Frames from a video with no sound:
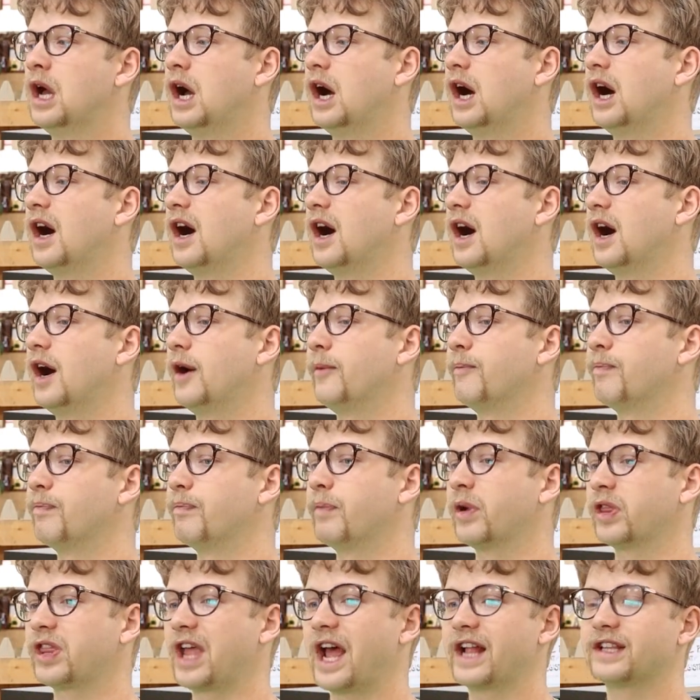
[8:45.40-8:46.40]

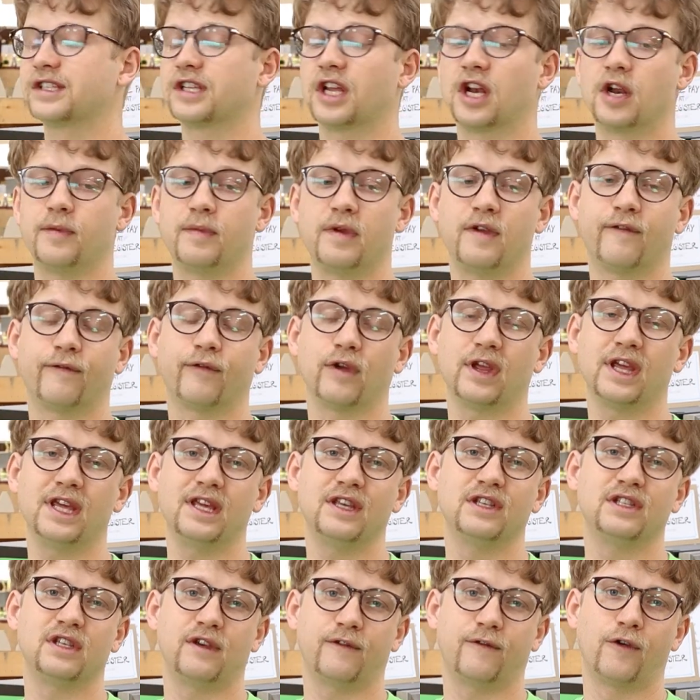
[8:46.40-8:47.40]
But that's going to be for
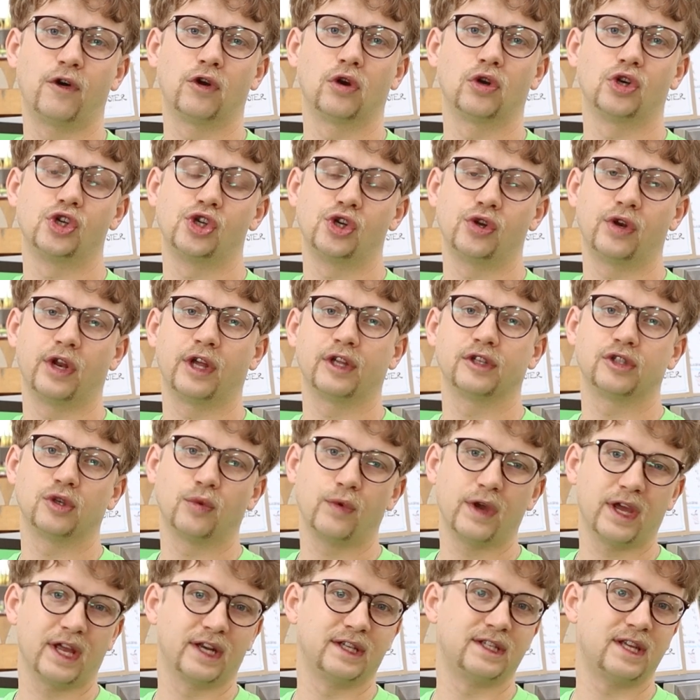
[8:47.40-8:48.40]
easy photo shooting, so
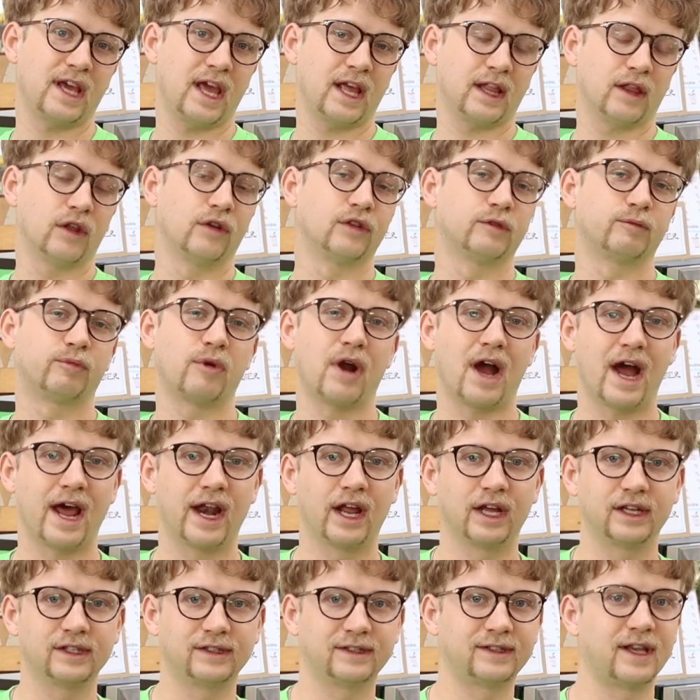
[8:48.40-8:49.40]
we can take those
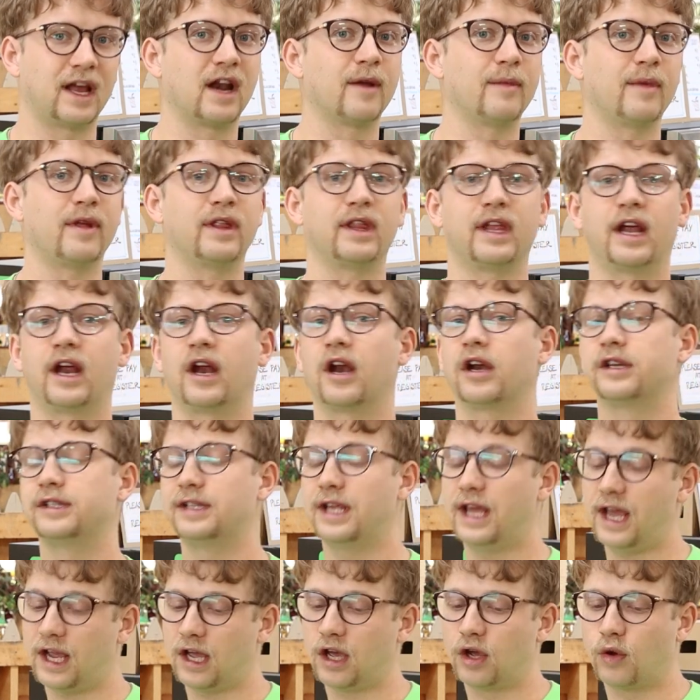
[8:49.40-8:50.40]
products, set them in there,
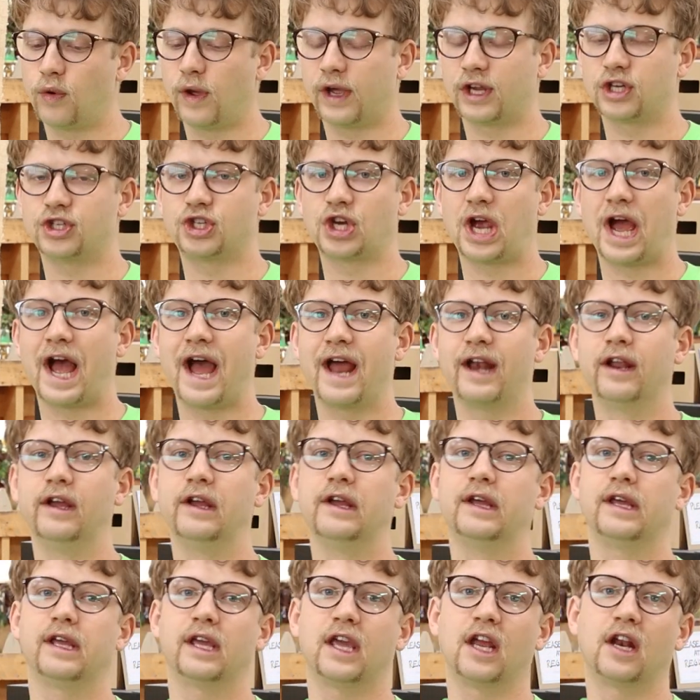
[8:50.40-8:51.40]
take a quick shot,
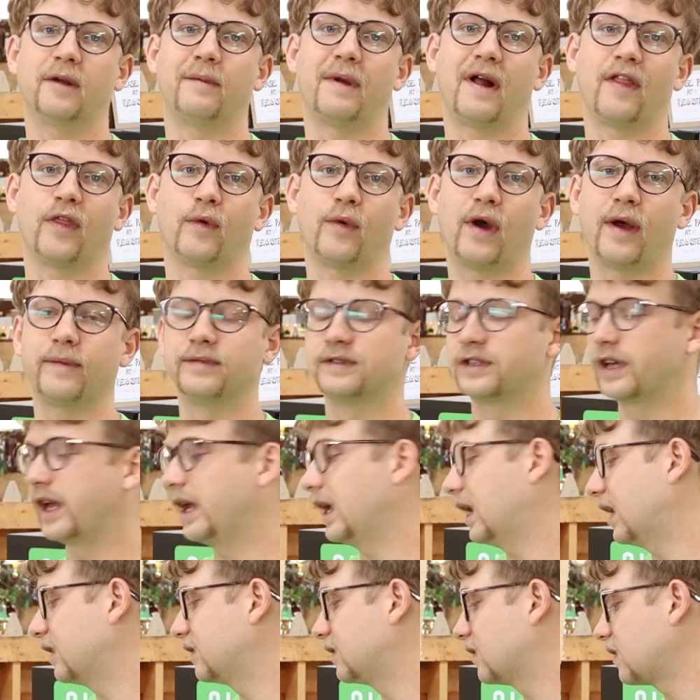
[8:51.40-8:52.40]
get them on the website,
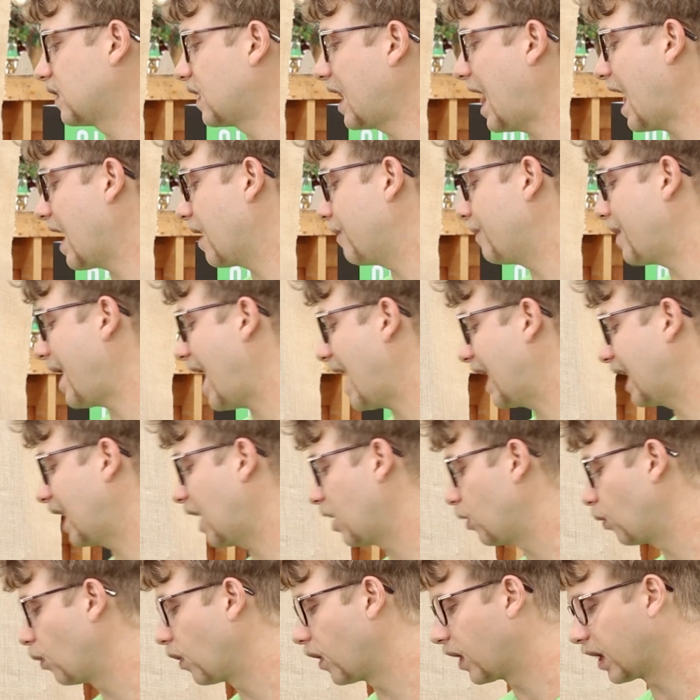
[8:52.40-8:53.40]
because there's a lot of
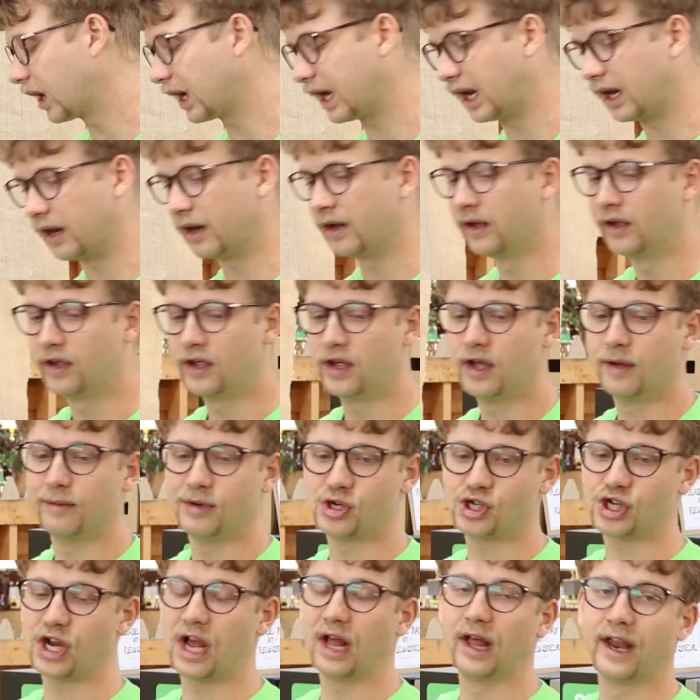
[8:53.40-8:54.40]
back-end work, and
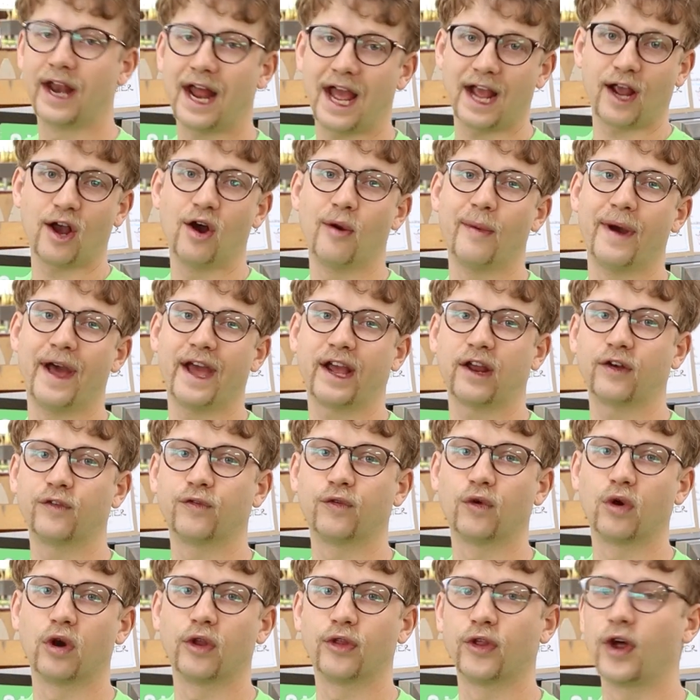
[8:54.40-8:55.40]
Michelle and I go back and
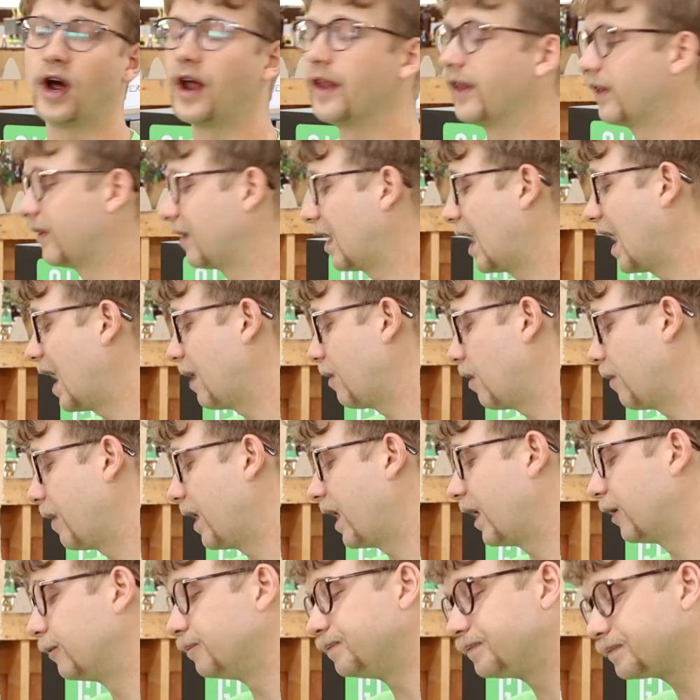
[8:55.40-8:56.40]
forth all the time
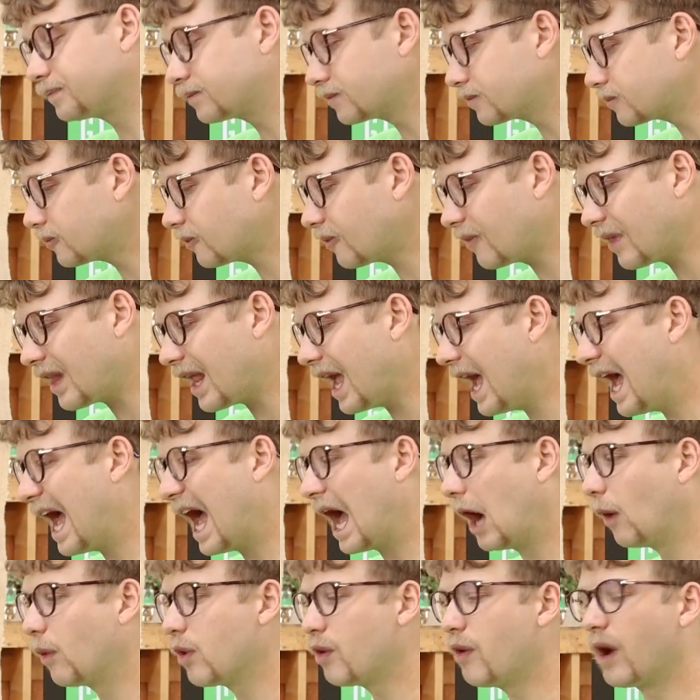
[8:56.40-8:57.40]
about
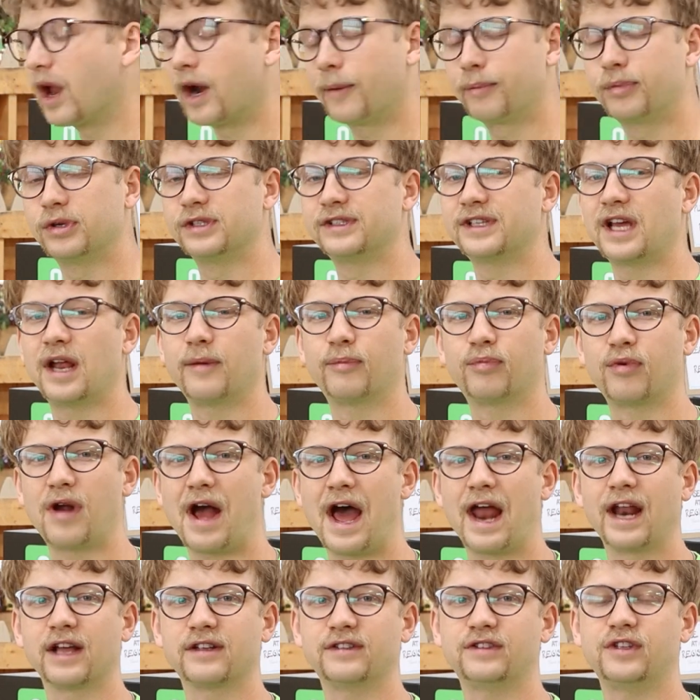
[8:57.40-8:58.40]
how we want to present
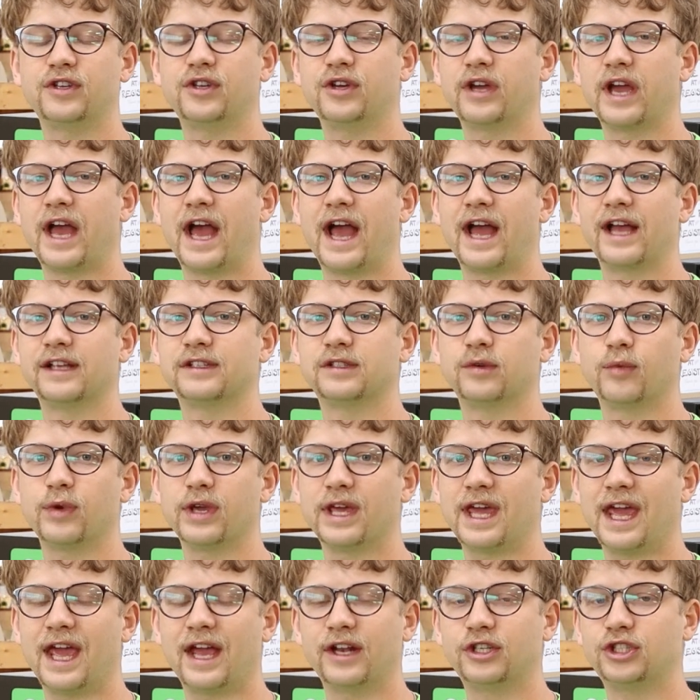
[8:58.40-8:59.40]
products to you guys, and we
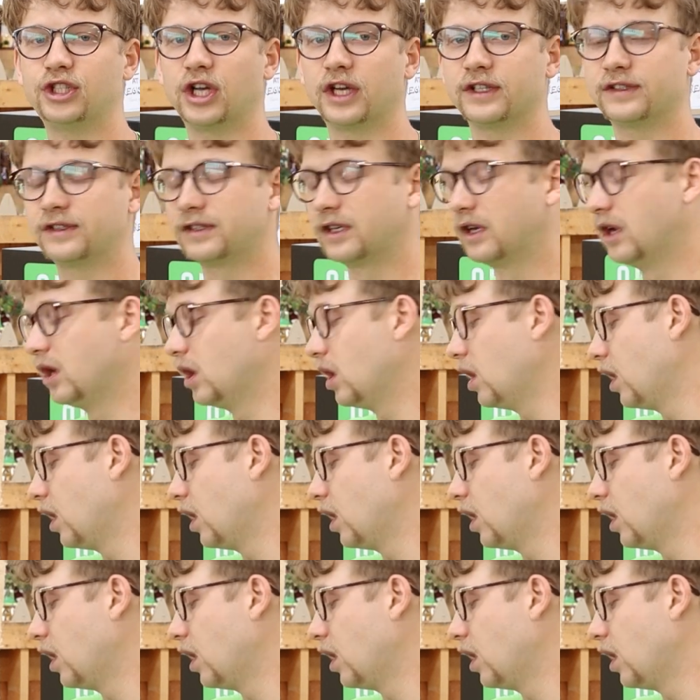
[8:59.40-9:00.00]
can't just,